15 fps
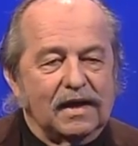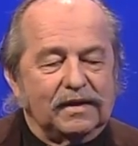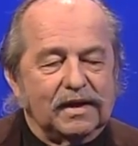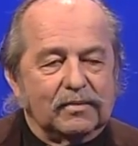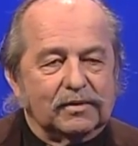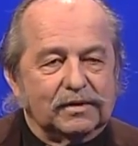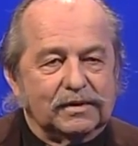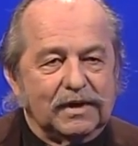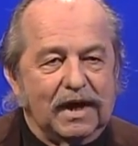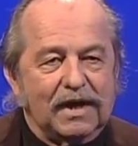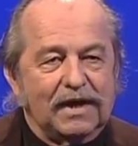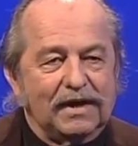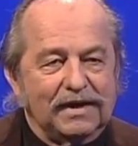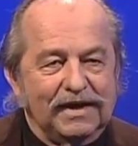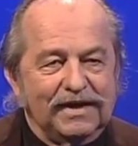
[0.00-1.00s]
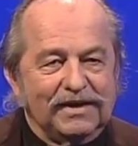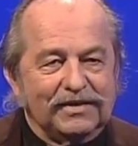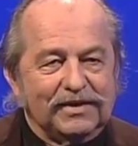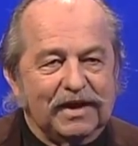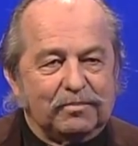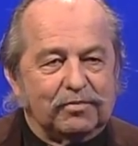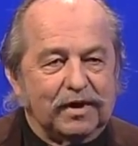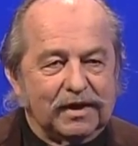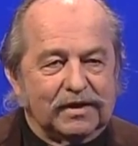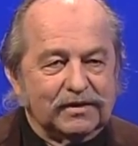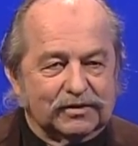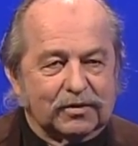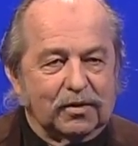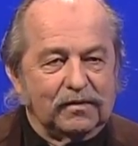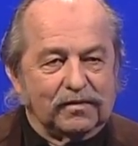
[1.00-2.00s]
And they would deny that
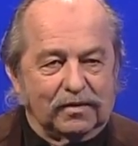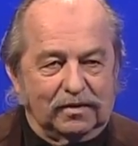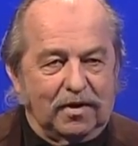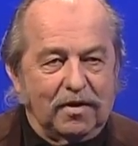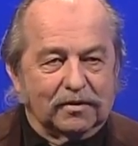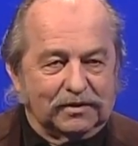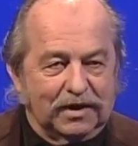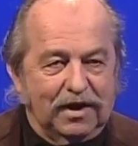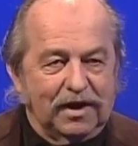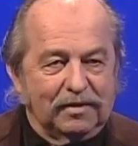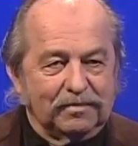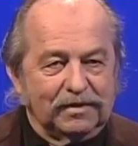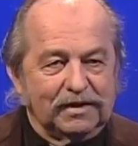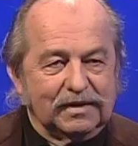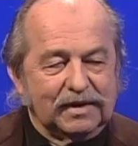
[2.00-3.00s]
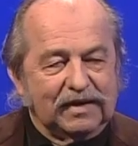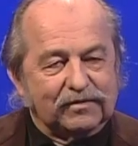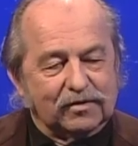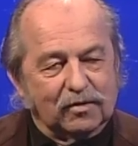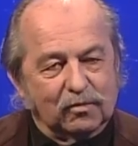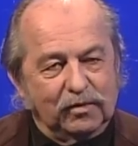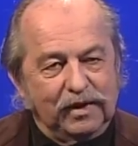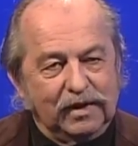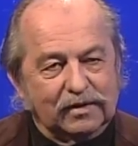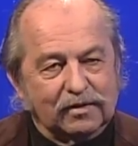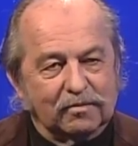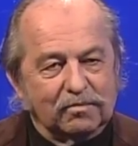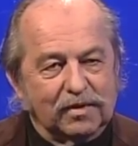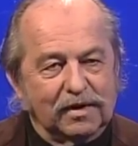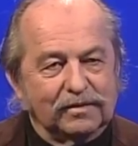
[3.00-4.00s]
breaking story for a long time. And then after a week
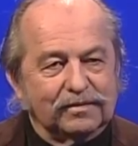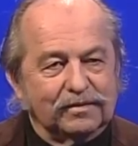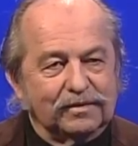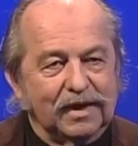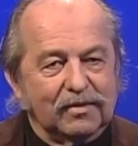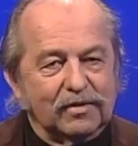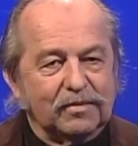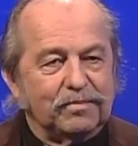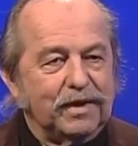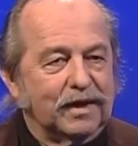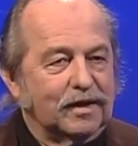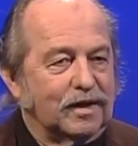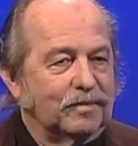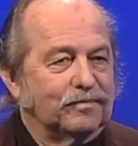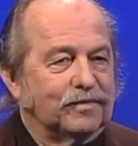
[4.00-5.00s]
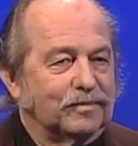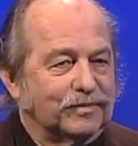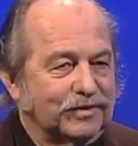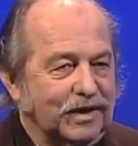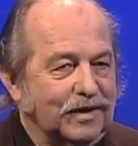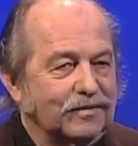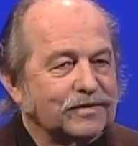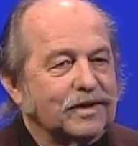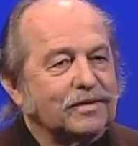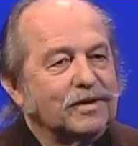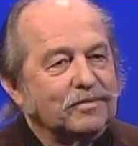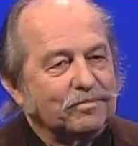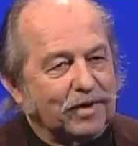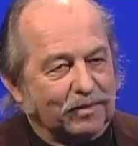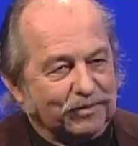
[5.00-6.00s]
or a month, they would pick it up themselves oh,
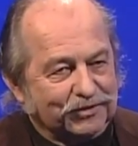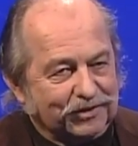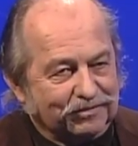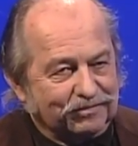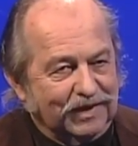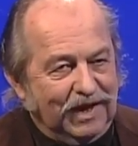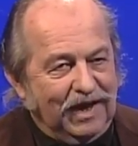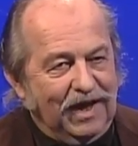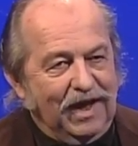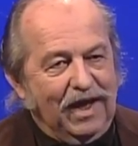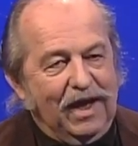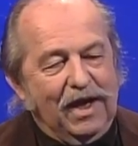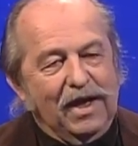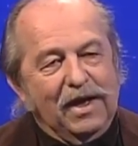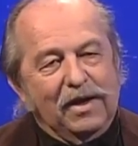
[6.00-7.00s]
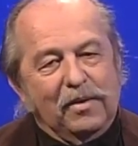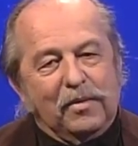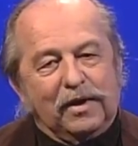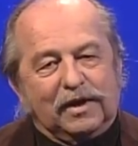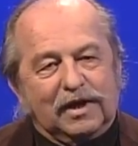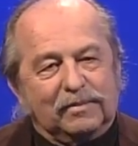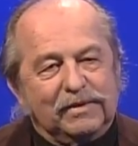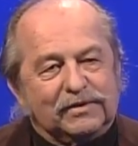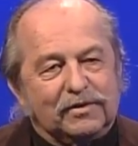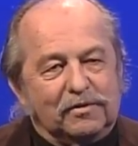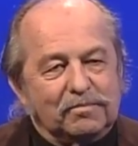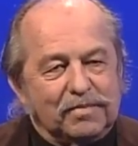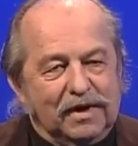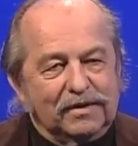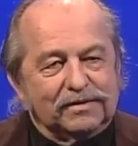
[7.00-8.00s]
and absolutely. then publish it. Yeah. It got to be
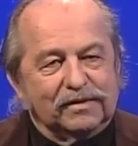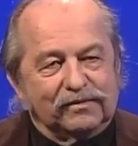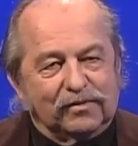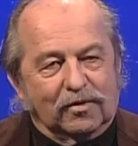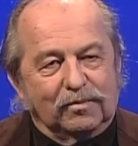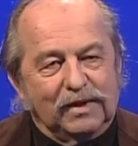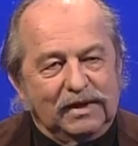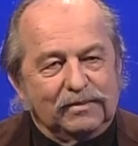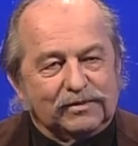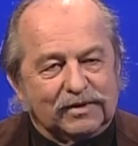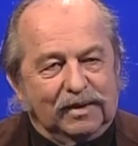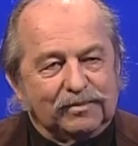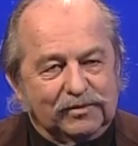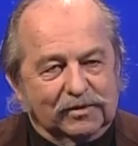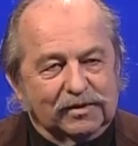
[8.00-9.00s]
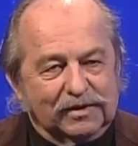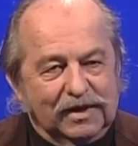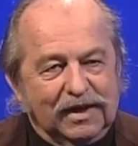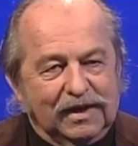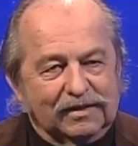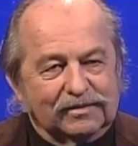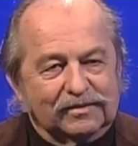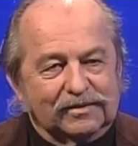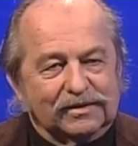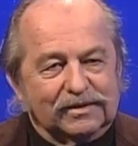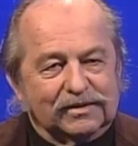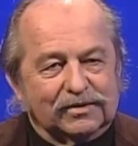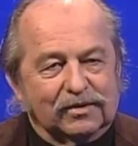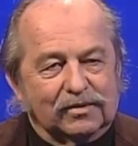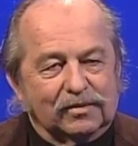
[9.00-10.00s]
so embarrassing for them, they even stopped doing that.
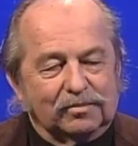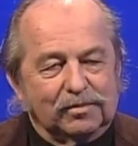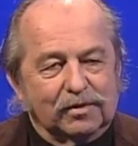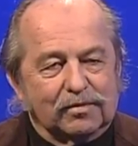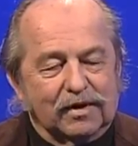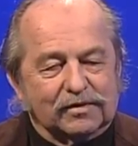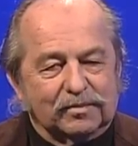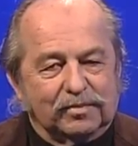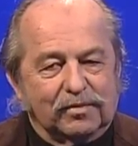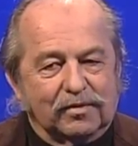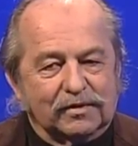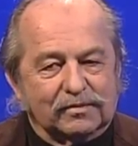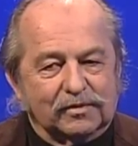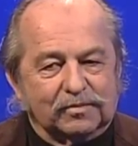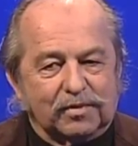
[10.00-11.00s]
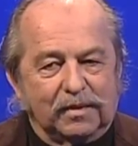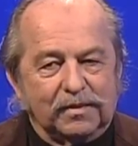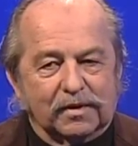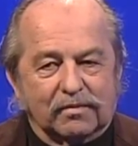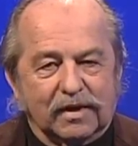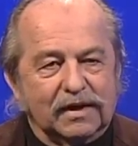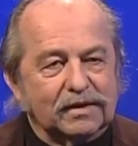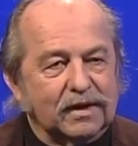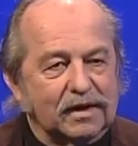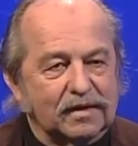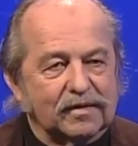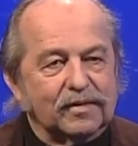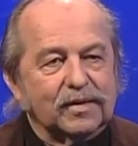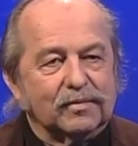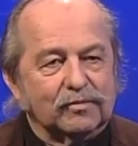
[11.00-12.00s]
And so Bluegrass Reports was part of the
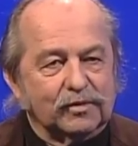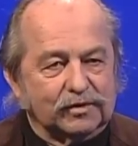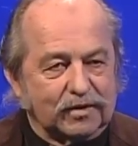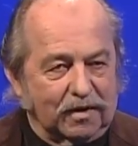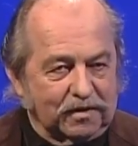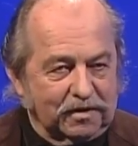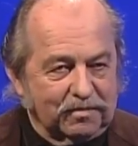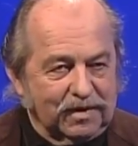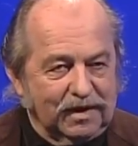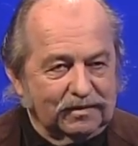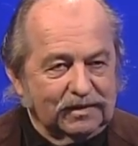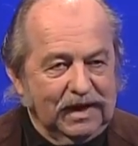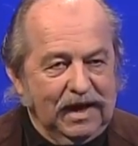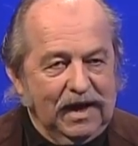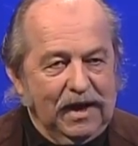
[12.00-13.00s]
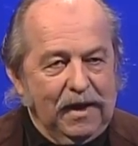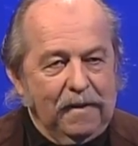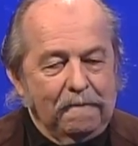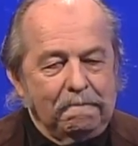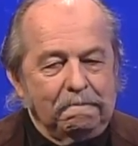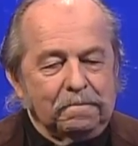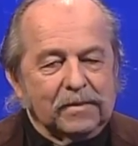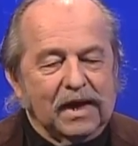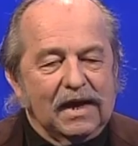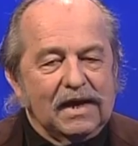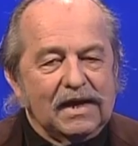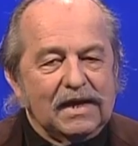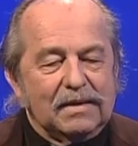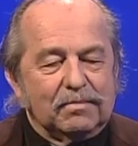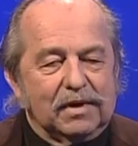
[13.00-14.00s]
granddaddy of everything we're talking about.
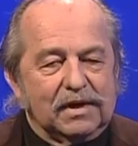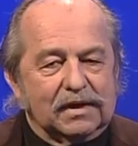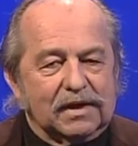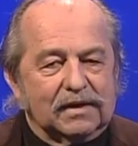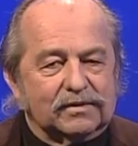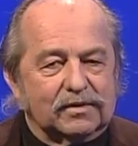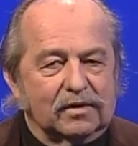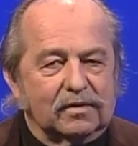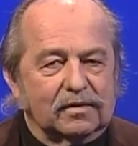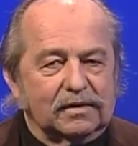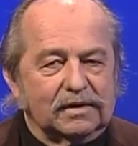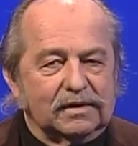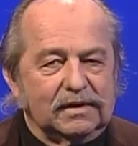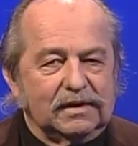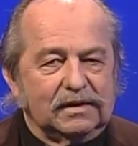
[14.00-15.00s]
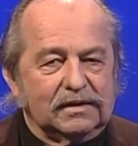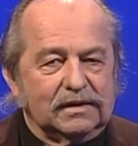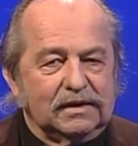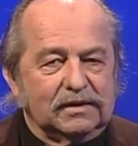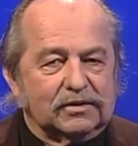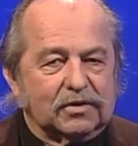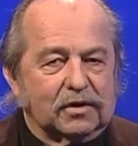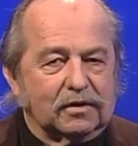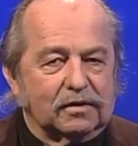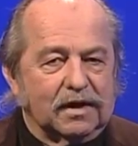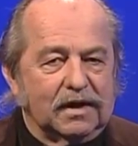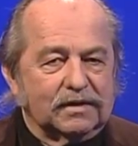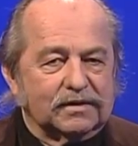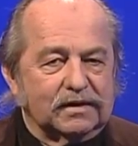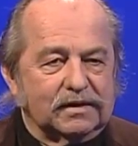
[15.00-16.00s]
But it got so
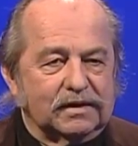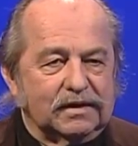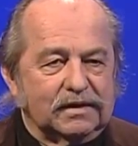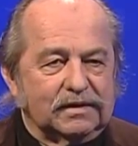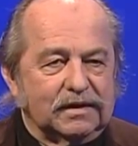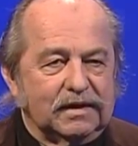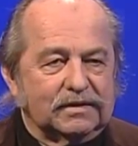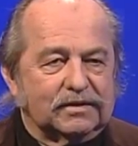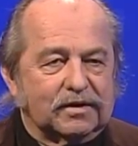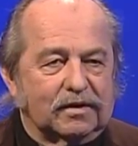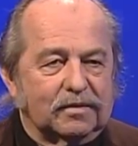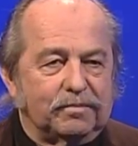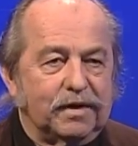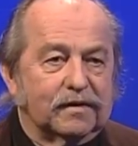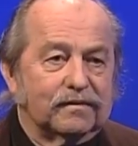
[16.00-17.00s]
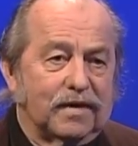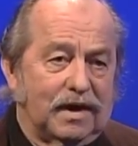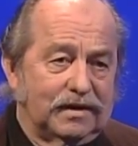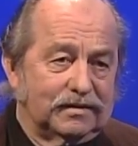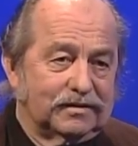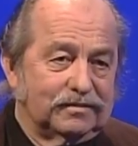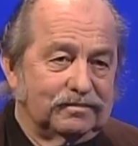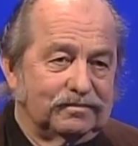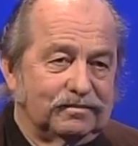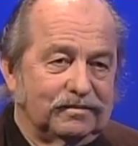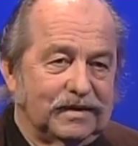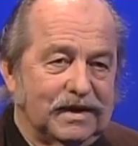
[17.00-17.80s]
internalized that it, it started to pick fights.